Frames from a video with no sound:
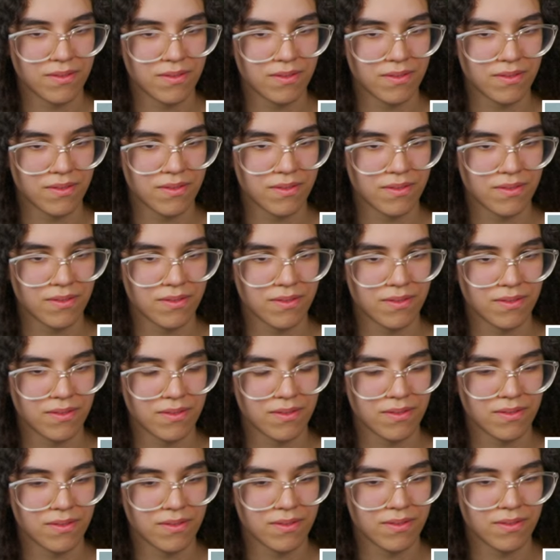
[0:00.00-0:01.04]

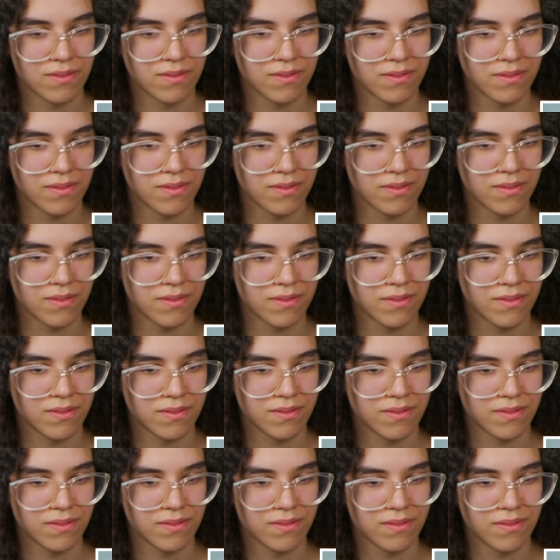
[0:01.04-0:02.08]

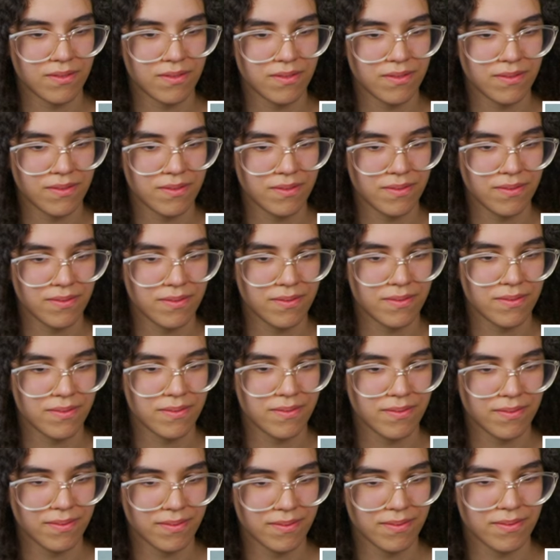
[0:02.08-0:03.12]

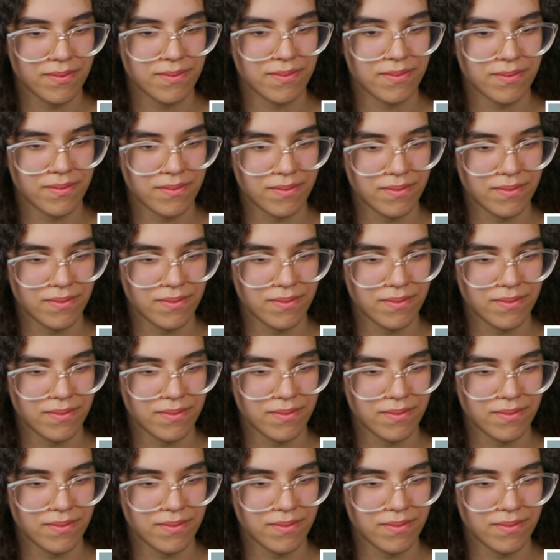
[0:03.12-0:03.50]
(not speaking)